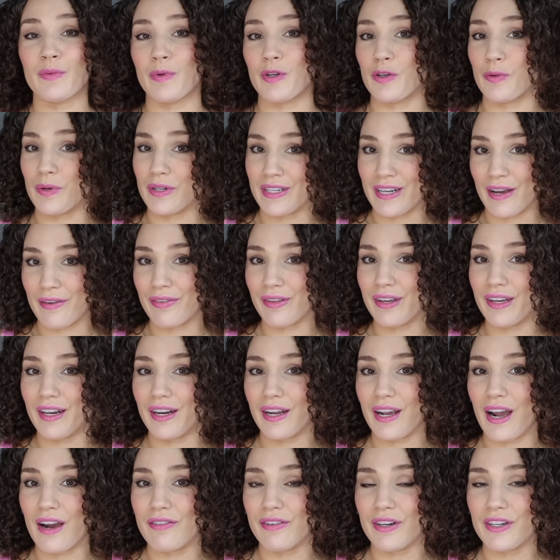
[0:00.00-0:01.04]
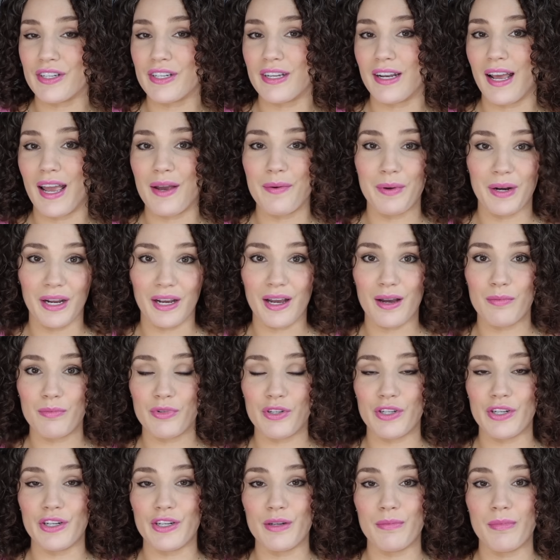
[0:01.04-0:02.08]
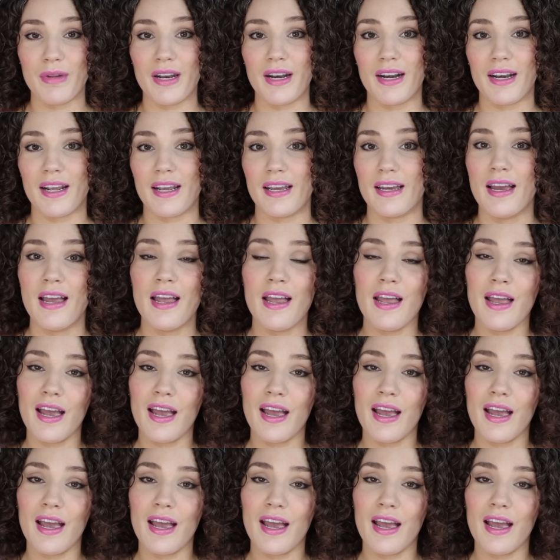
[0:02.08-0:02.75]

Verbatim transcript: which we're definitely gonna cover today when it comes to humidity